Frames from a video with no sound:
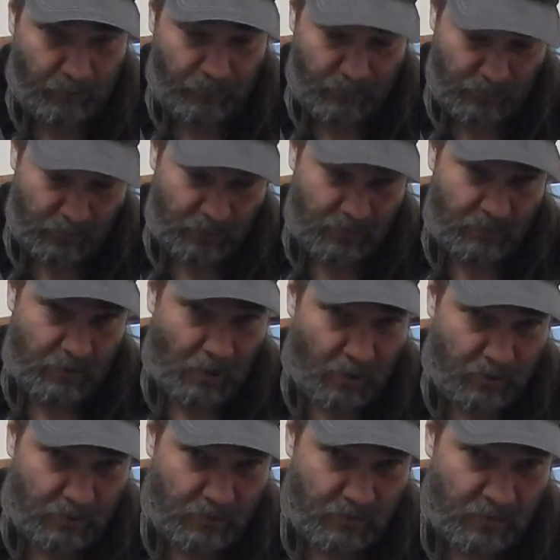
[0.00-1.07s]
You should just talk
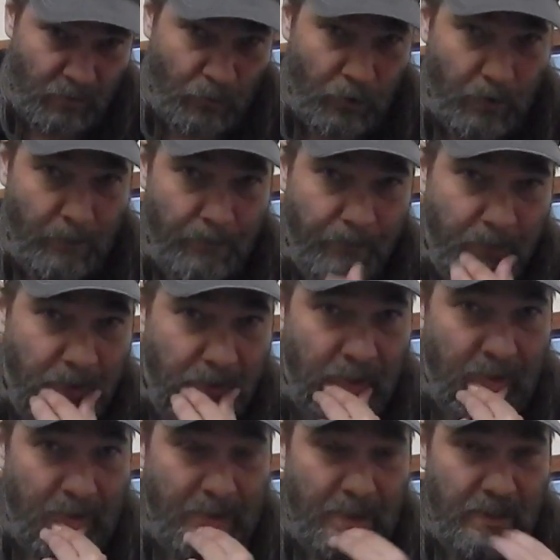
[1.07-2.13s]
to someone,
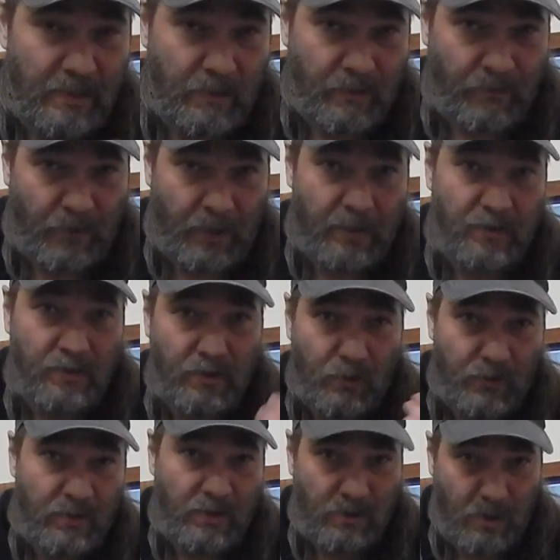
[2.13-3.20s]
get some advice, go
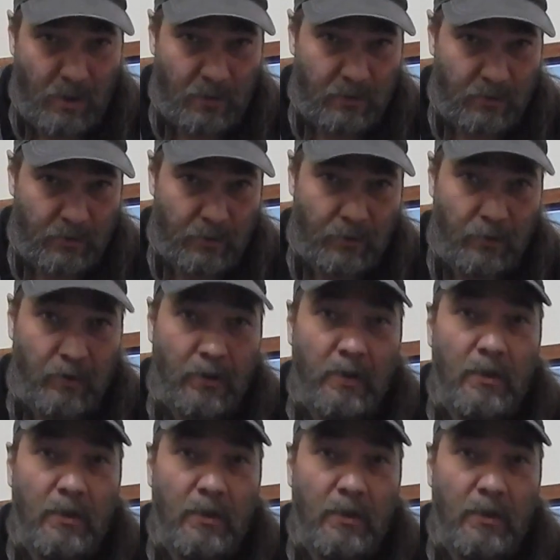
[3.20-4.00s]
see a doctor.